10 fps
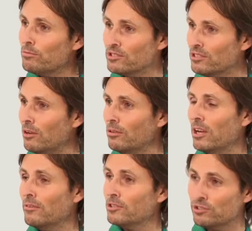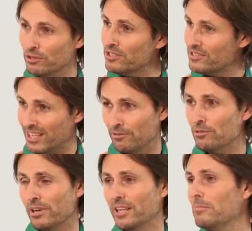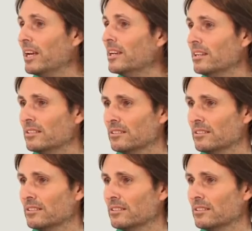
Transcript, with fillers: result of the choices they've already made,